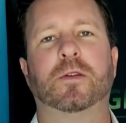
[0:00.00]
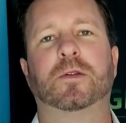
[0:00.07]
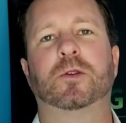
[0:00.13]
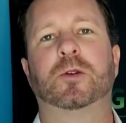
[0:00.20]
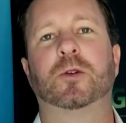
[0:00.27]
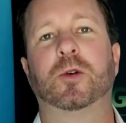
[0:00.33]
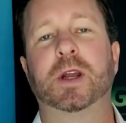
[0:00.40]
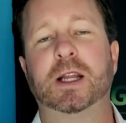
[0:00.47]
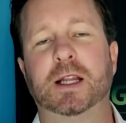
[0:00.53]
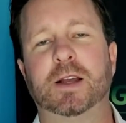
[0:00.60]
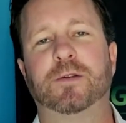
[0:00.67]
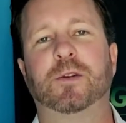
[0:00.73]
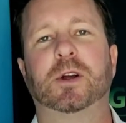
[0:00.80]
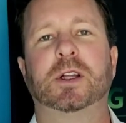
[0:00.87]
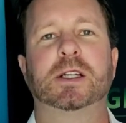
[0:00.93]
of
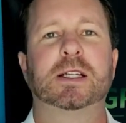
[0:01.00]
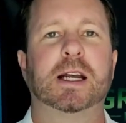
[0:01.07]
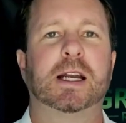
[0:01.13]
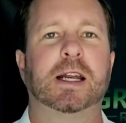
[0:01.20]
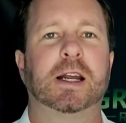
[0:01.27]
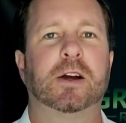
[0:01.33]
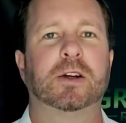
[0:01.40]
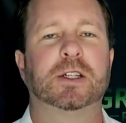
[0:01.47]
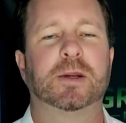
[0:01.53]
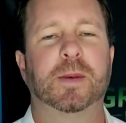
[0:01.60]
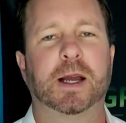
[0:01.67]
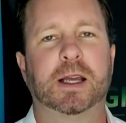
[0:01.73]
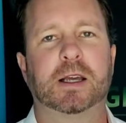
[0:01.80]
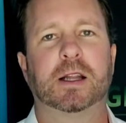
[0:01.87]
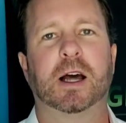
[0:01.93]
Greenleaf Real Estate here in
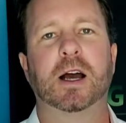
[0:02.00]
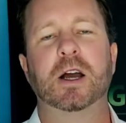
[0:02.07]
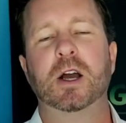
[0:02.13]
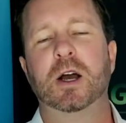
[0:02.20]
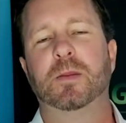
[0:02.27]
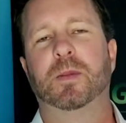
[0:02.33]
Temecula.